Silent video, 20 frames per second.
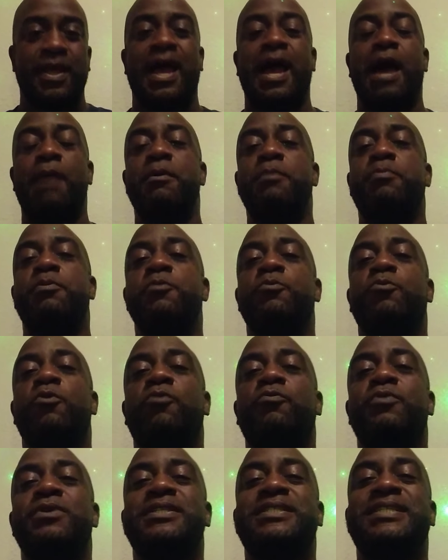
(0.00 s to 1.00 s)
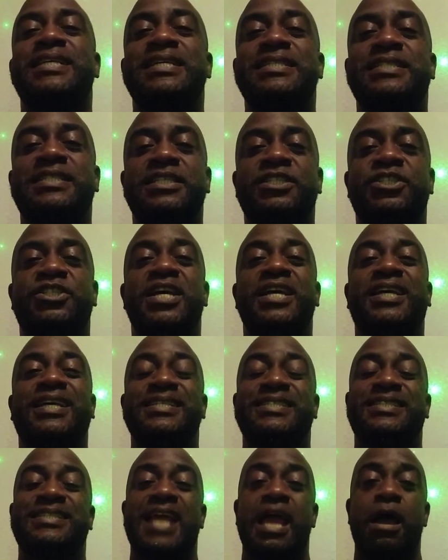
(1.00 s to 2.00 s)
How many people gonna resist
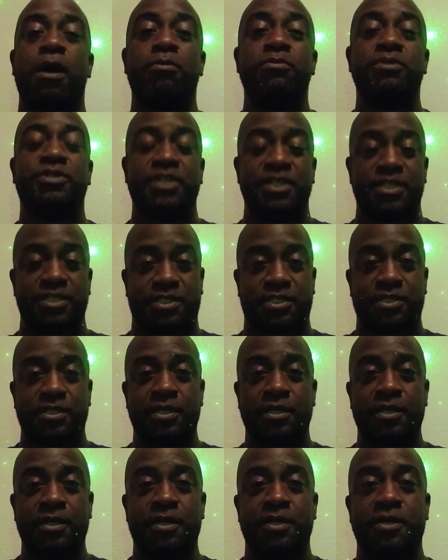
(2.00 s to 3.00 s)
chicken sandwiches?